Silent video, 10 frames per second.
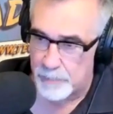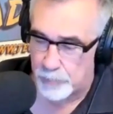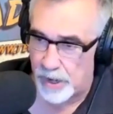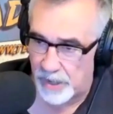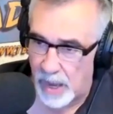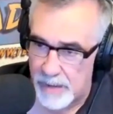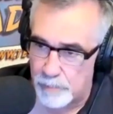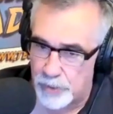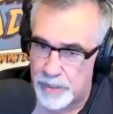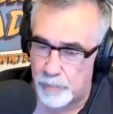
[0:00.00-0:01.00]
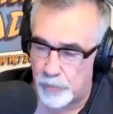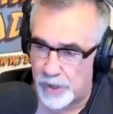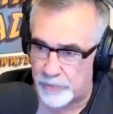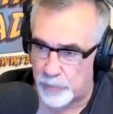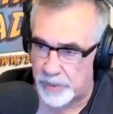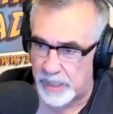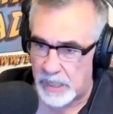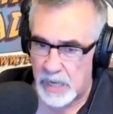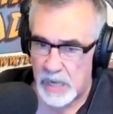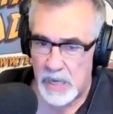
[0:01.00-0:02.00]
pretty impressed. I am pretty impressed with
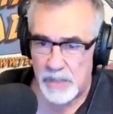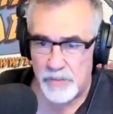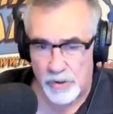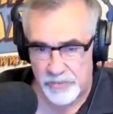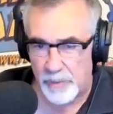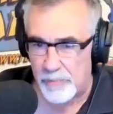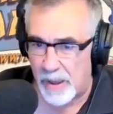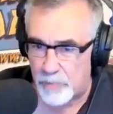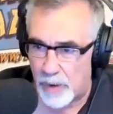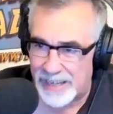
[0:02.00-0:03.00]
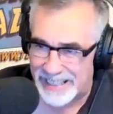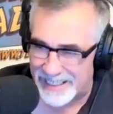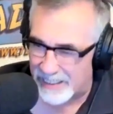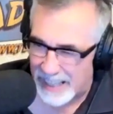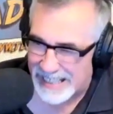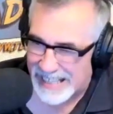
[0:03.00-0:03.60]
it. There are some times where I get a little